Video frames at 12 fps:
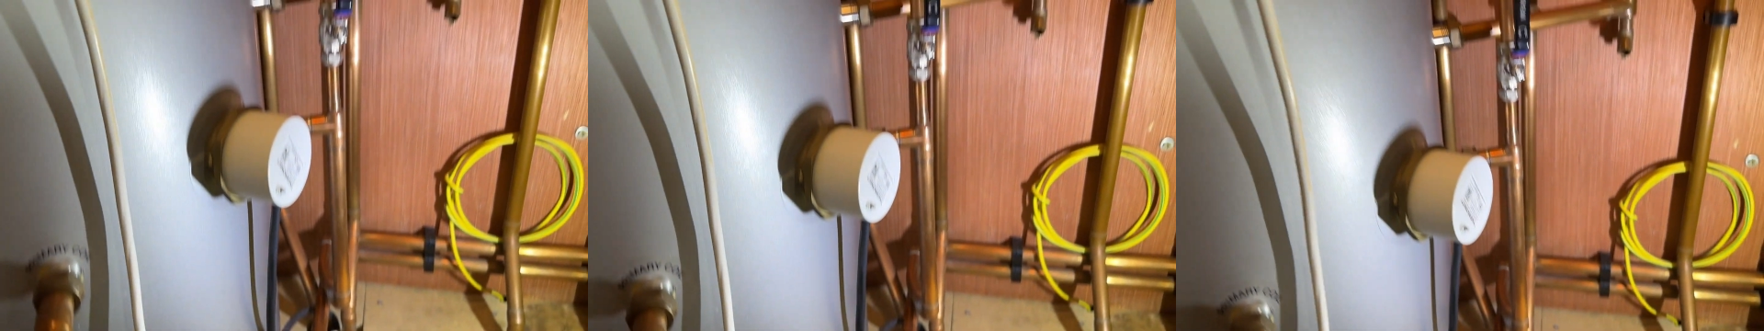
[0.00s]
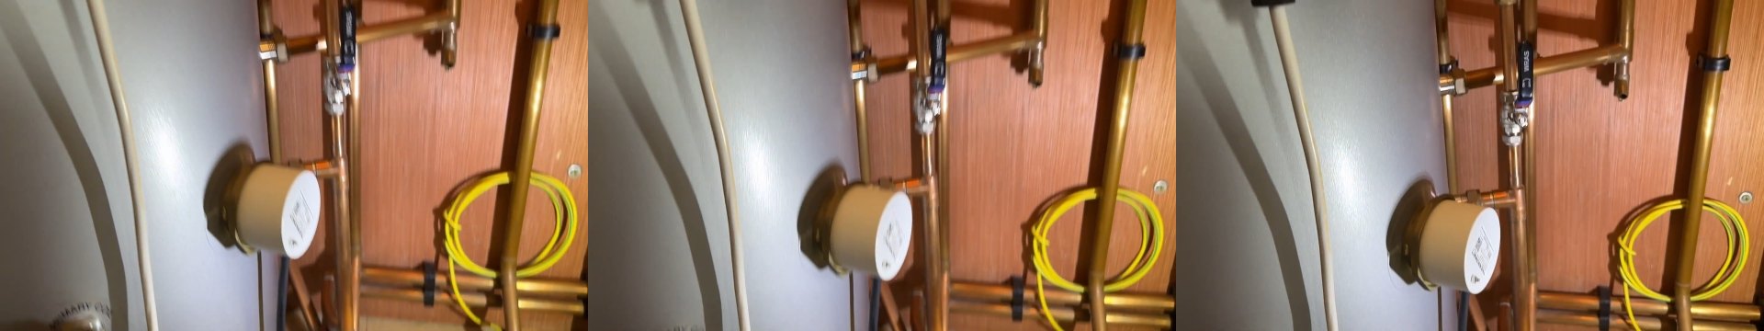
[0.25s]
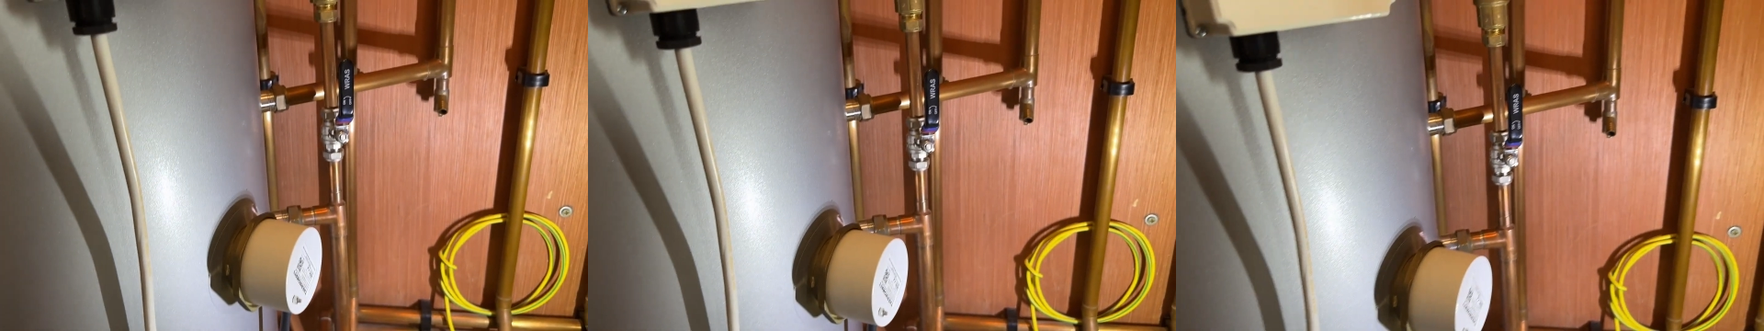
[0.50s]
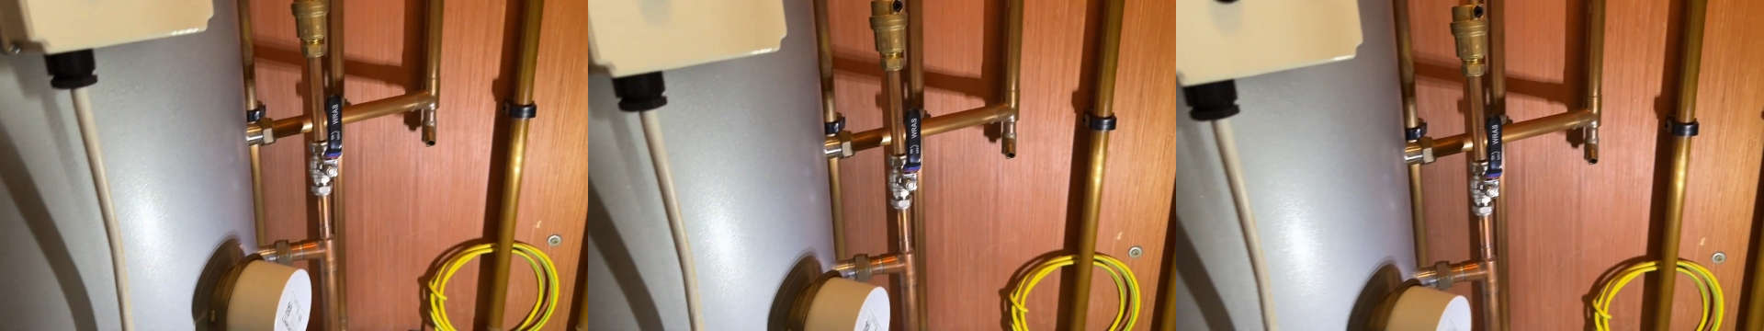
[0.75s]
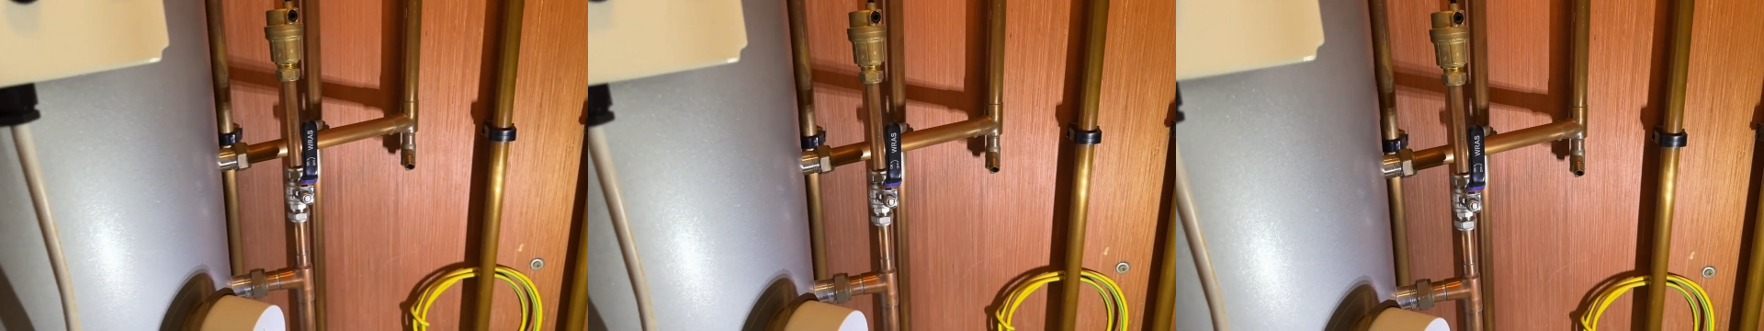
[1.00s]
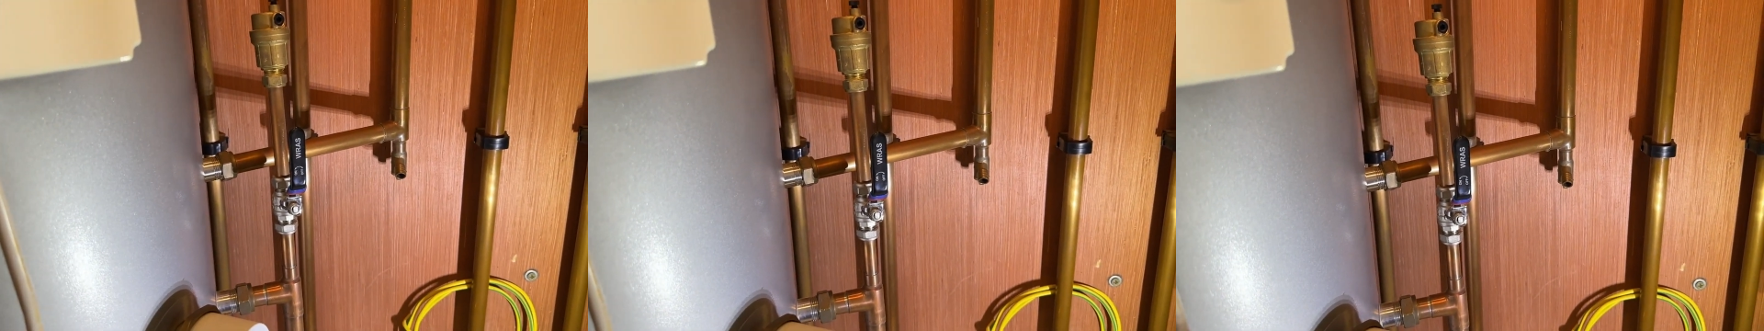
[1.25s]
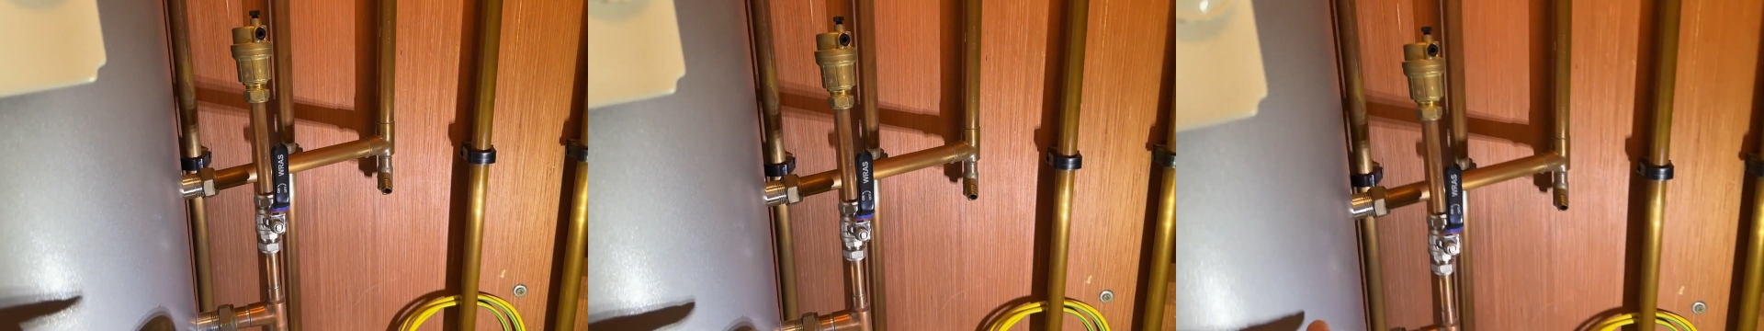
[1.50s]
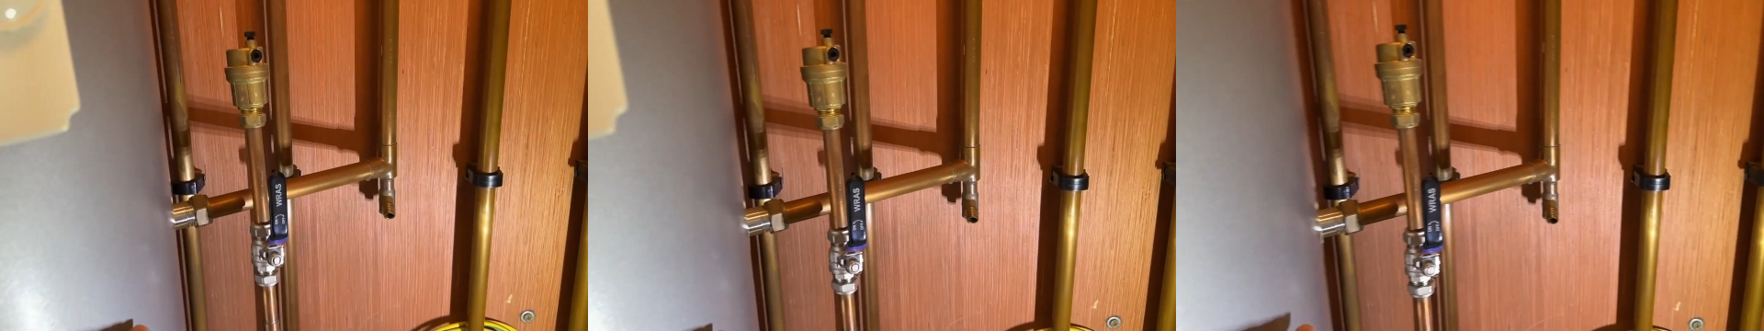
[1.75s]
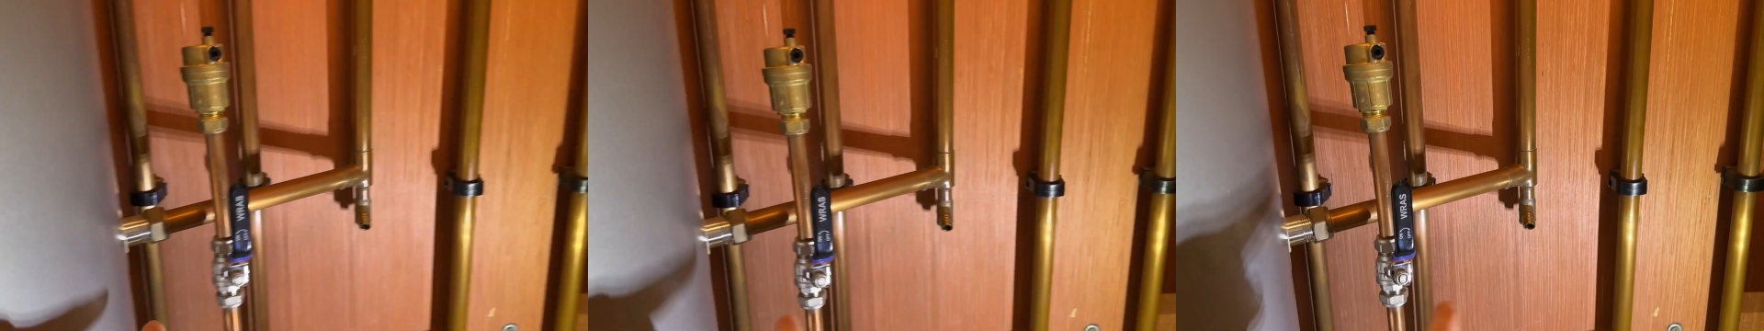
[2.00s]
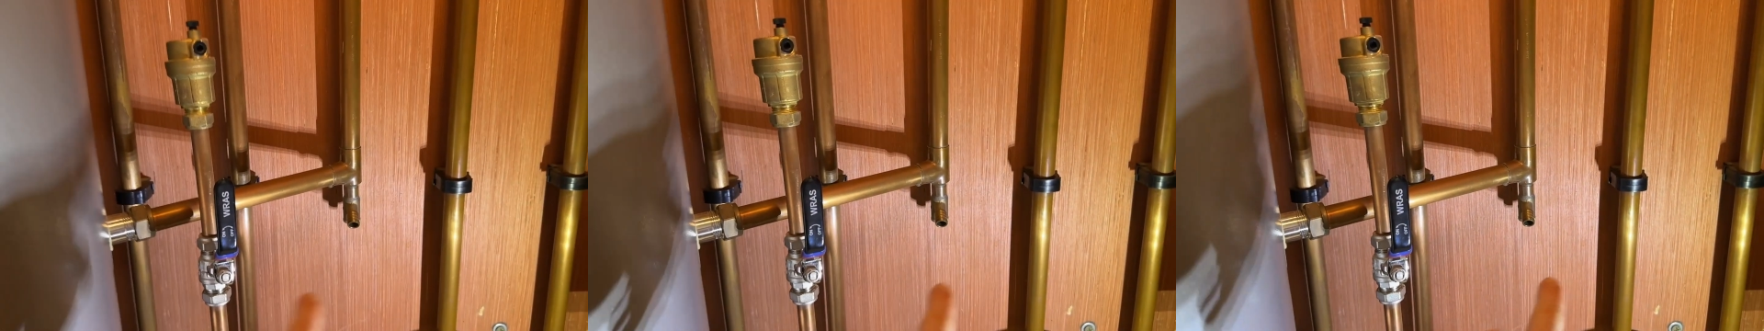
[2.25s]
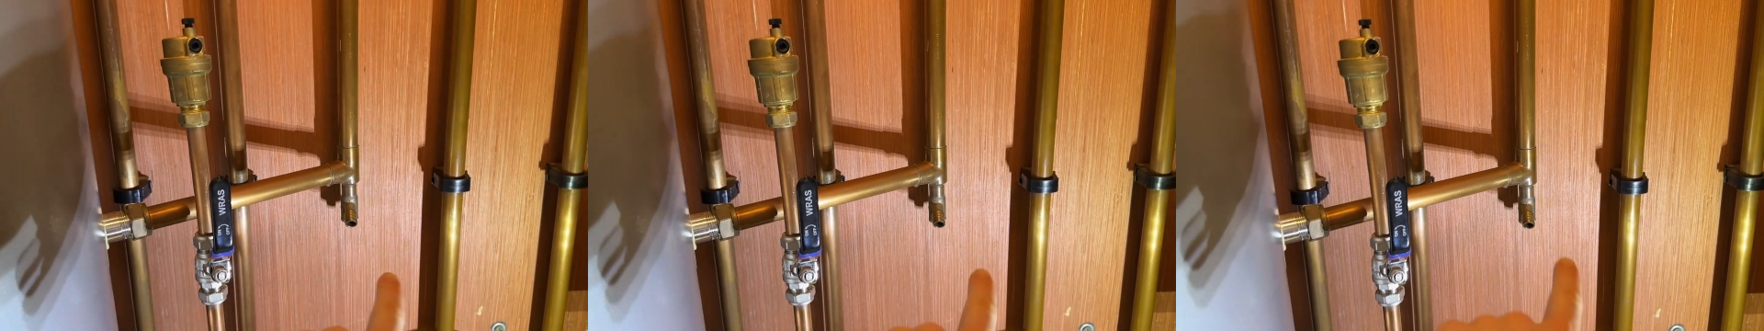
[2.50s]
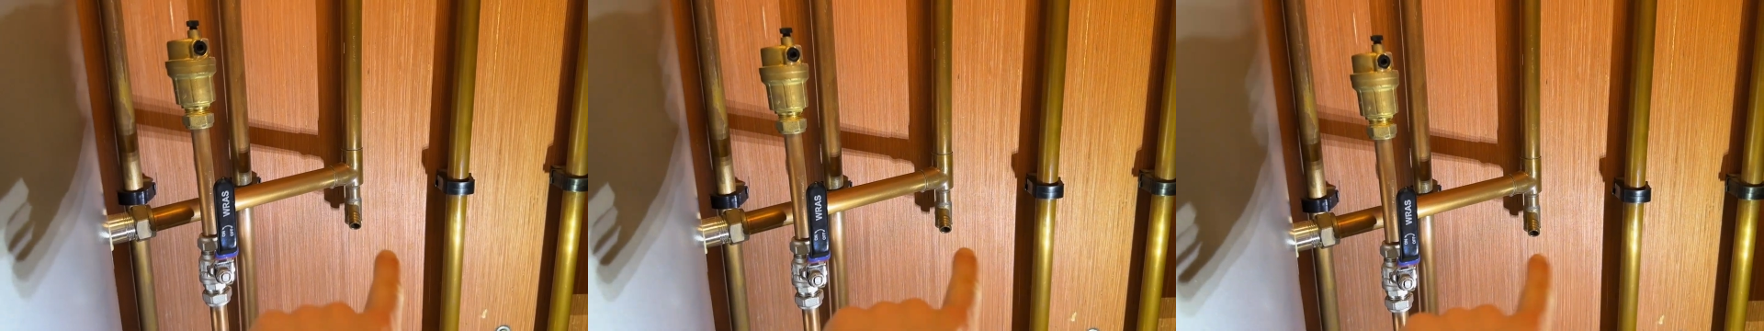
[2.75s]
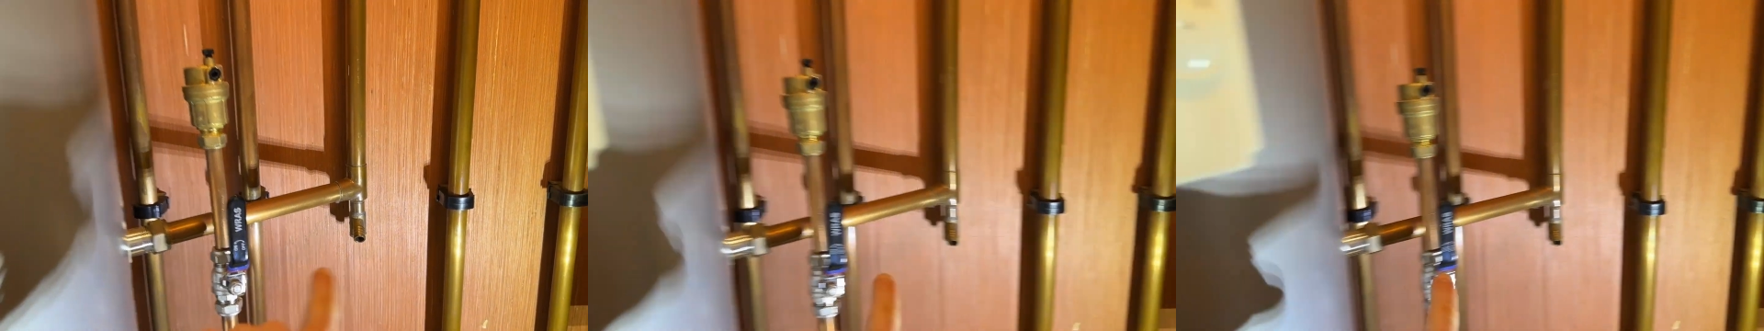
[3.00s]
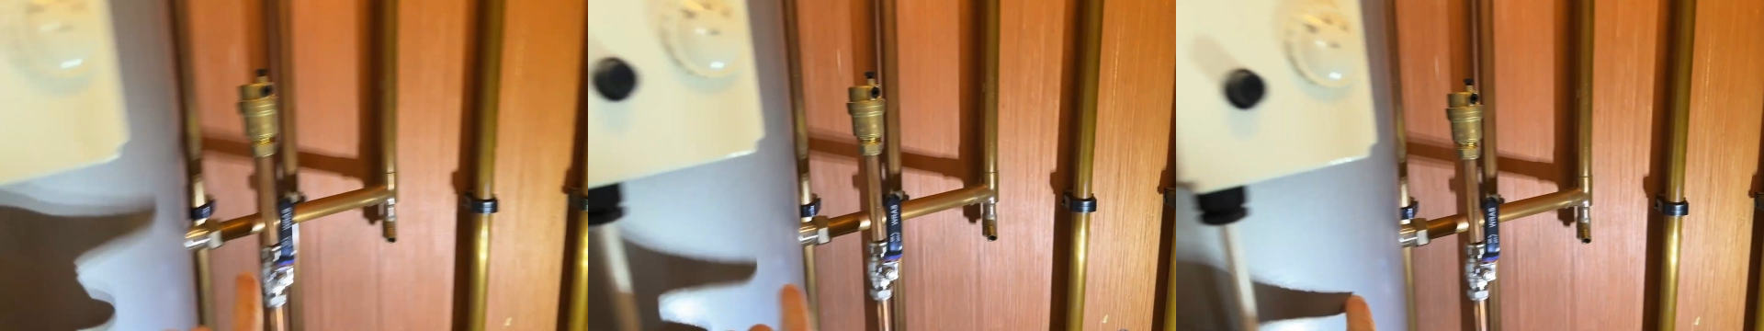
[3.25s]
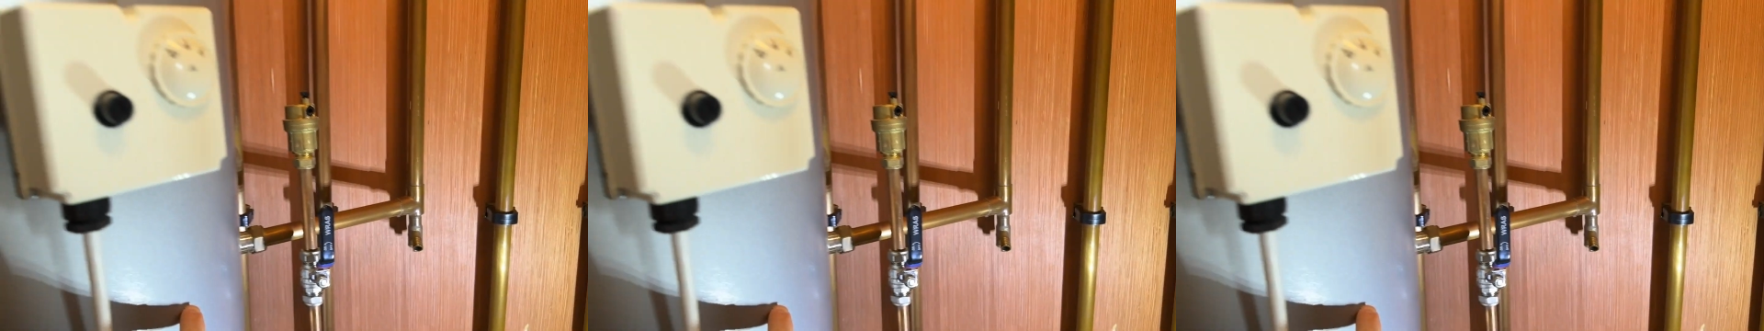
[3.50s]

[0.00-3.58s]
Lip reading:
Nobody's mouth can be seen.